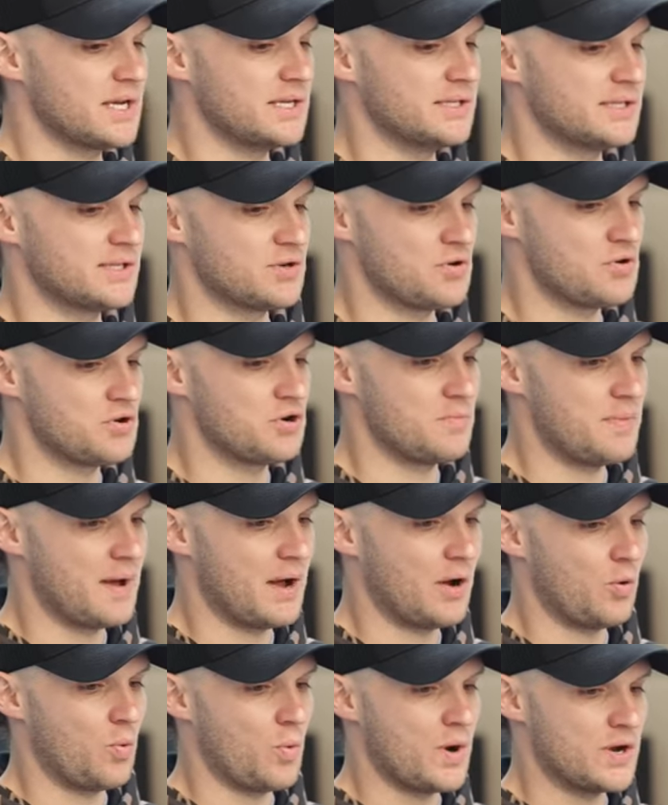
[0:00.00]
concerned
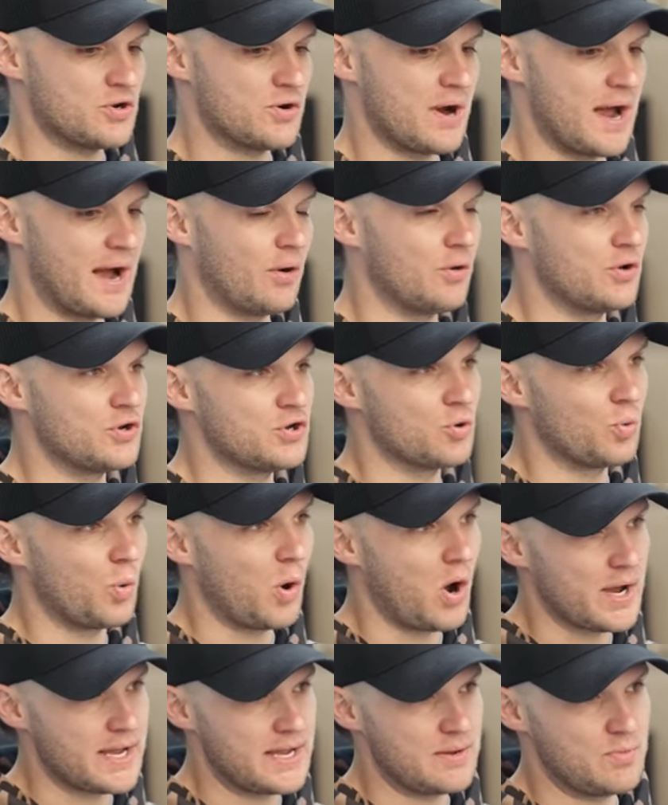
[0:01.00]
about when you're out and you're
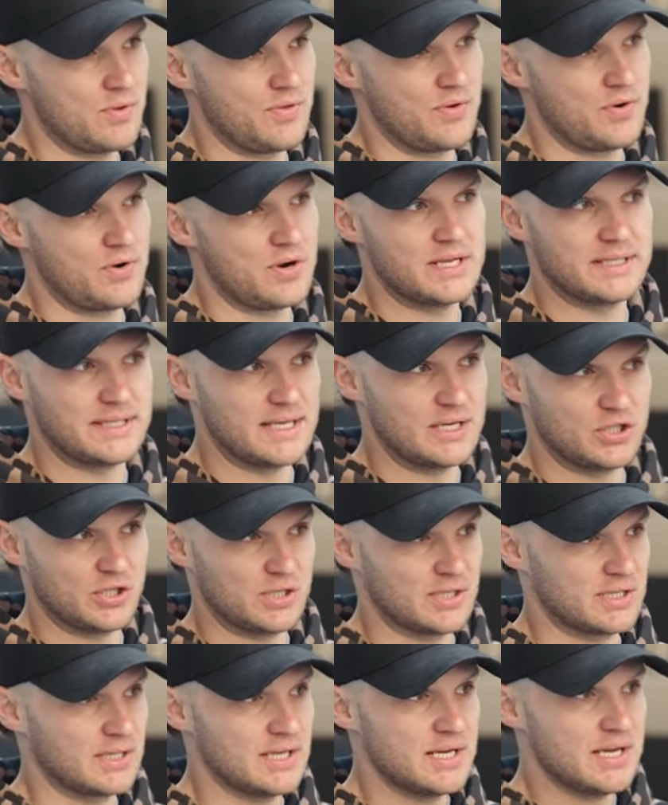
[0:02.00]
walking with her? Is it
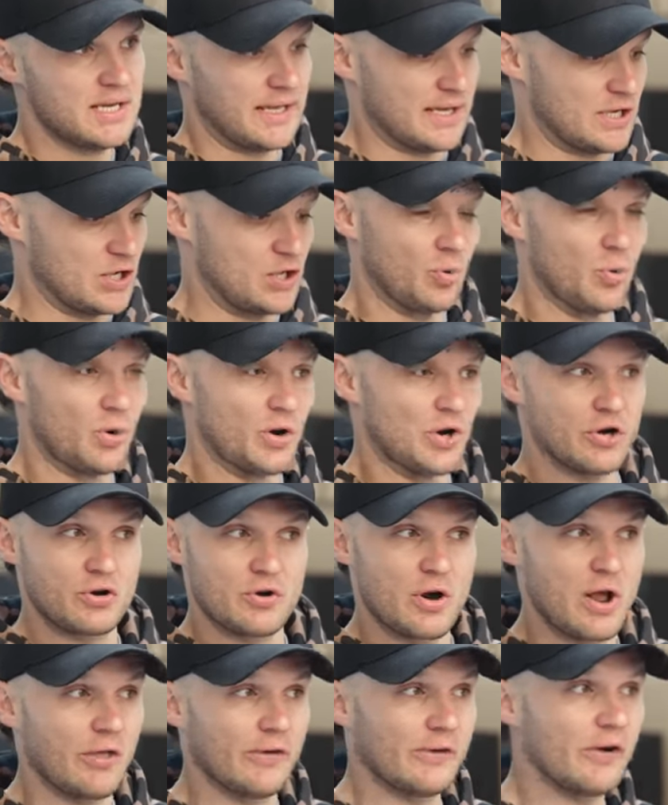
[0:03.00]
just like you don't want her to
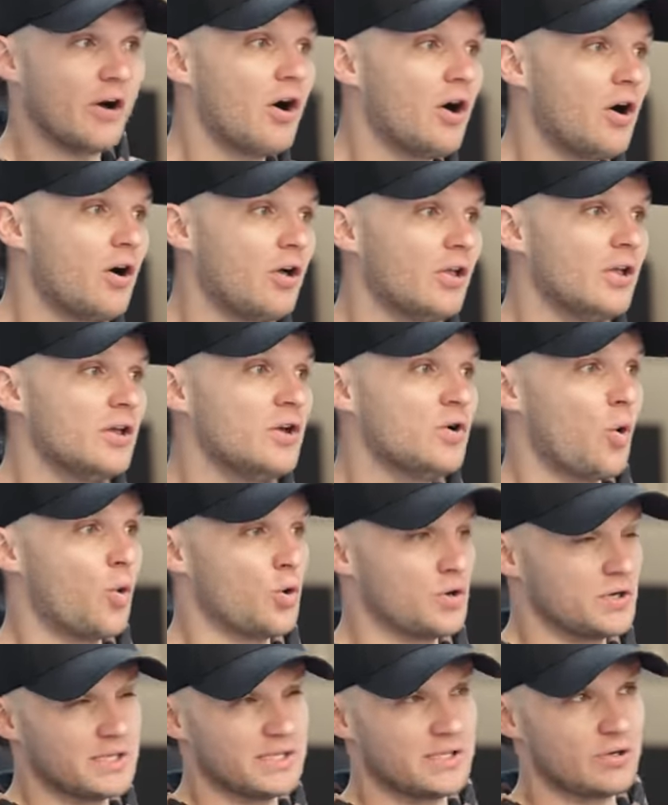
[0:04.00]
growl at all?
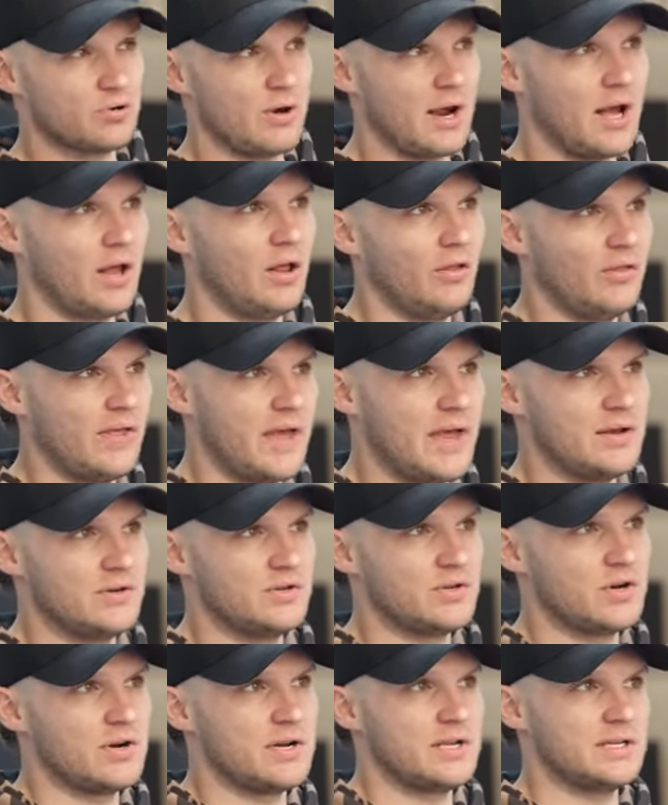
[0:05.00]
Or does the growl then
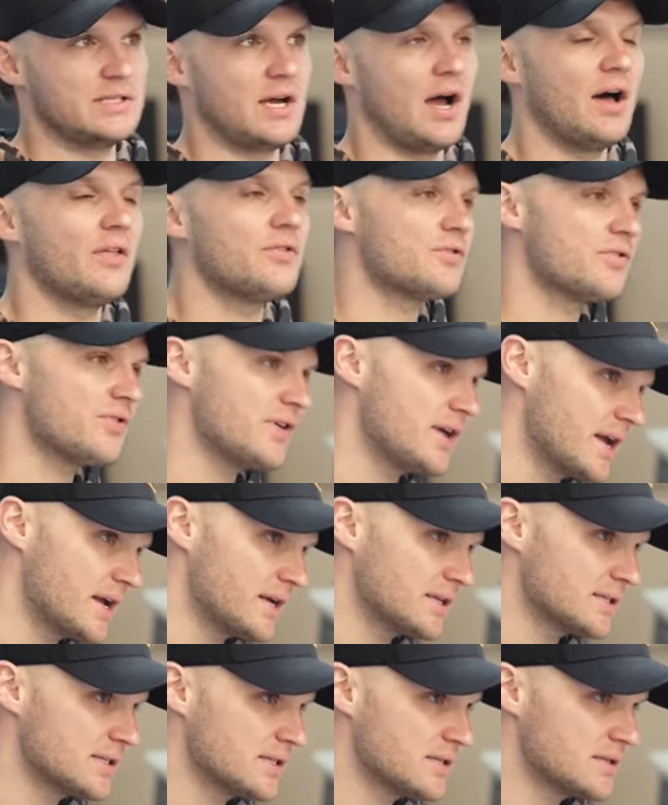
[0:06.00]
turn into other
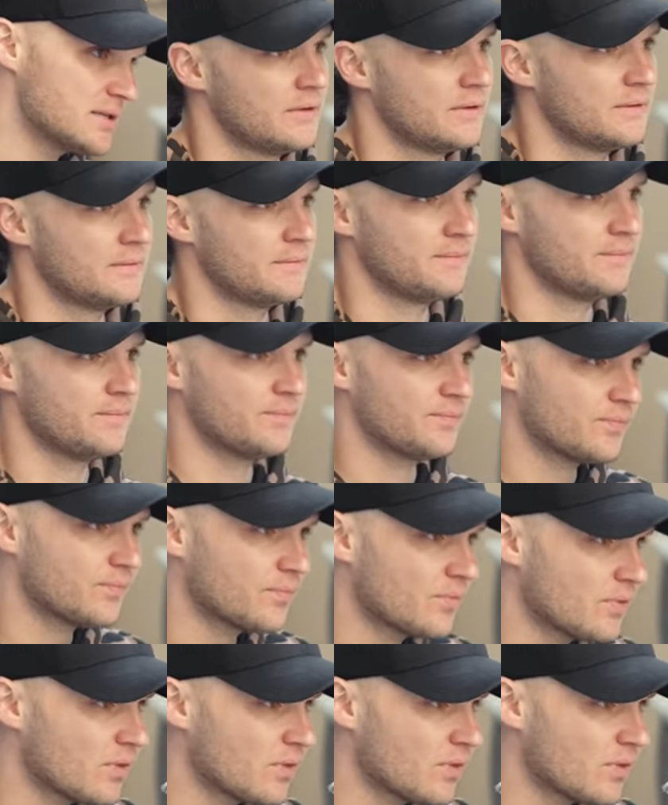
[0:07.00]
things? It's more so